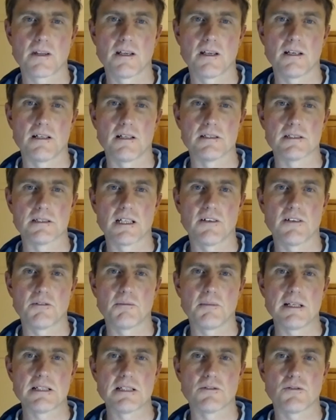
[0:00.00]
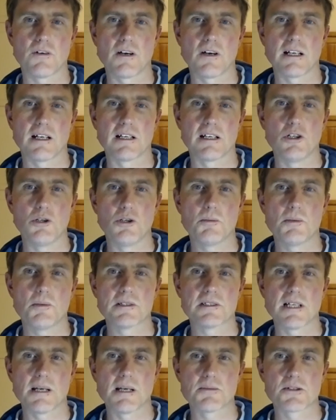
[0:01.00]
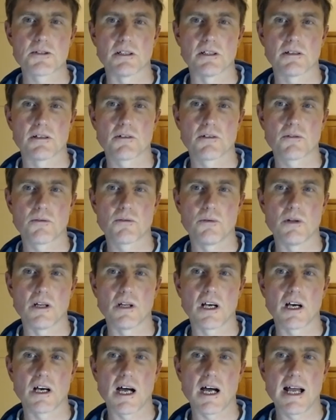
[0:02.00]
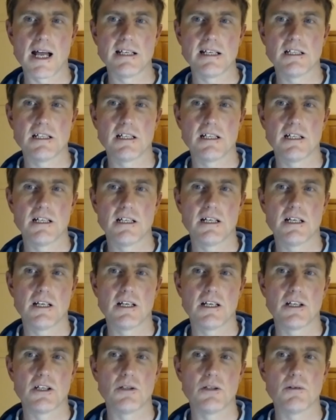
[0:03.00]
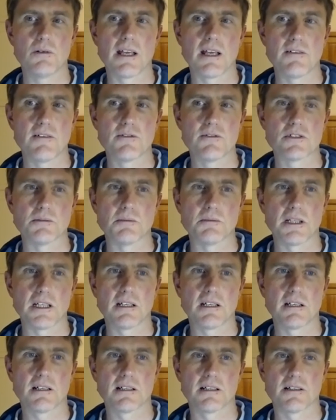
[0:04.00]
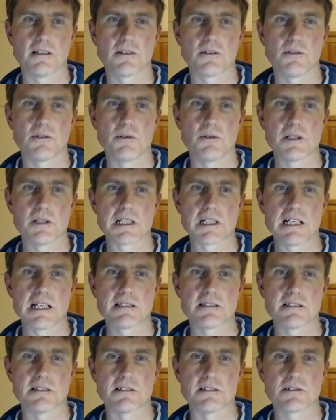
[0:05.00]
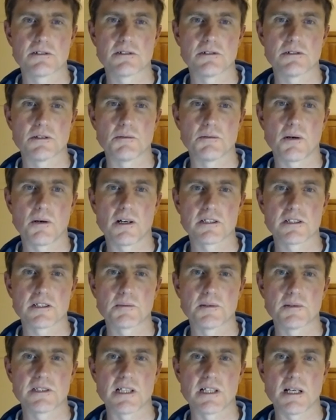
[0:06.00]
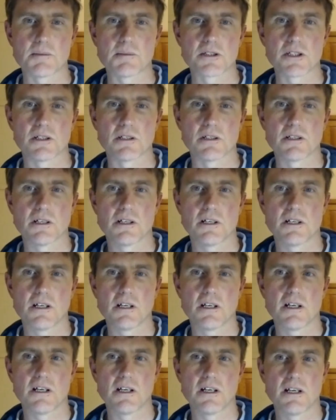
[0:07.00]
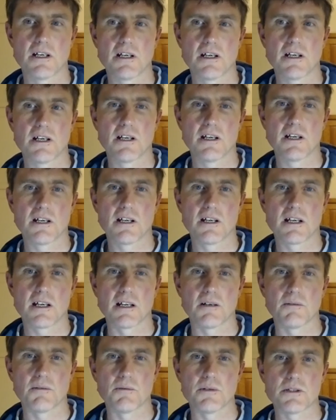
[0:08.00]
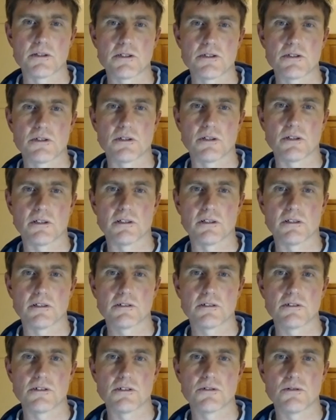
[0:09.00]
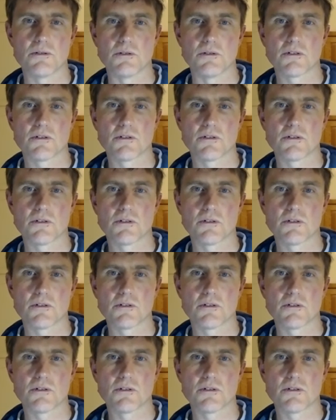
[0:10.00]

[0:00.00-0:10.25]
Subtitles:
It has given me to find a new perception through the guide you gave to me and through his lessons to surpass perception and return to truth.